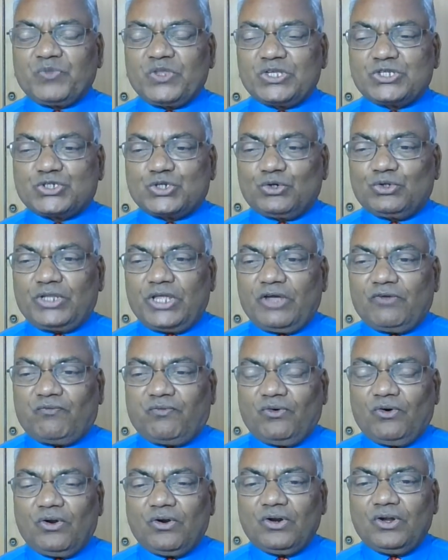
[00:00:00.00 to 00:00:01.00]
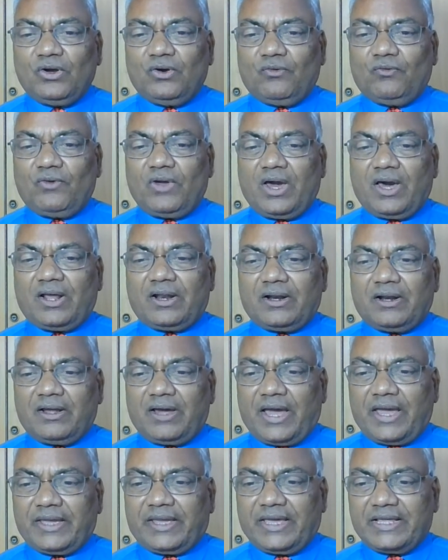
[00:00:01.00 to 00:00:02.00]
So therefore
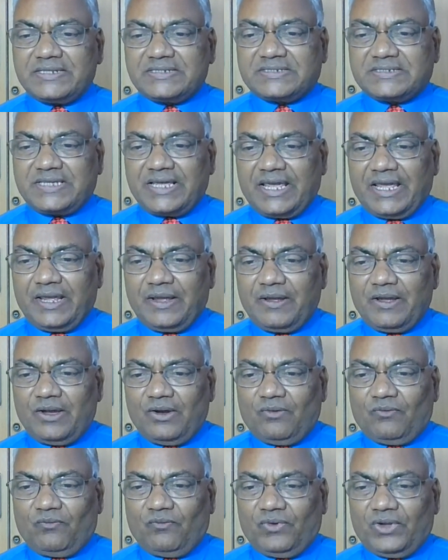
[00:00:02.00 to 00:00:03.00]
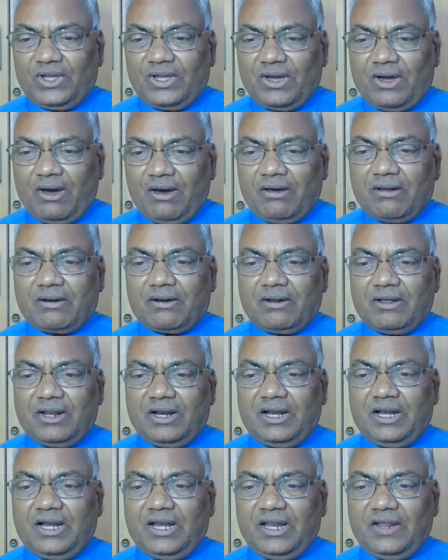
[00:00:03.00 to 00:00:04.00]
I can say we are
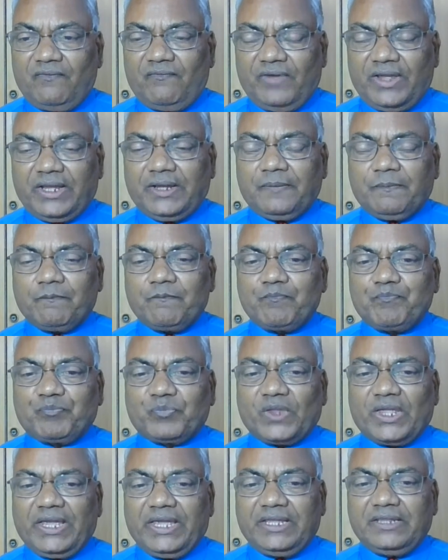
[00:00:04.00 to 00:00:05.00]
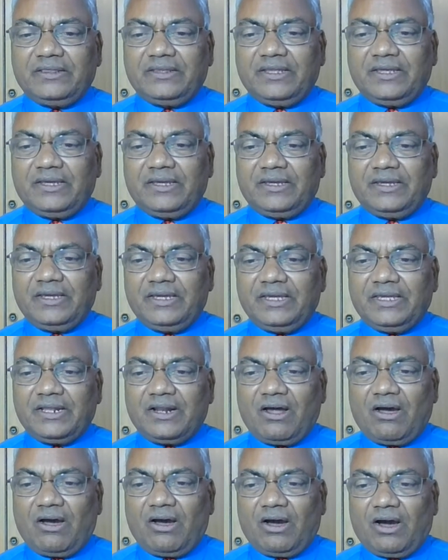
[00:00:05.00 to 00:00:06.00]
living in the
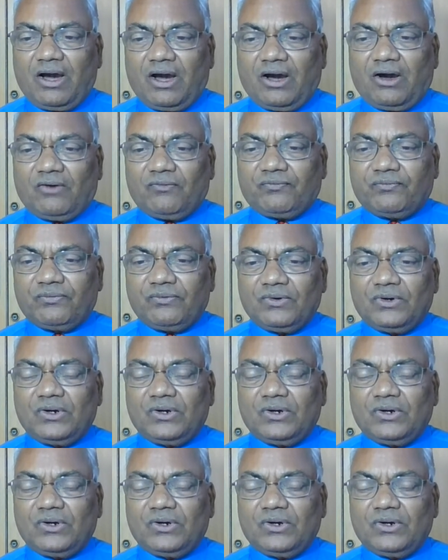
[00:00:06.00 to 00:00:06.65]
era of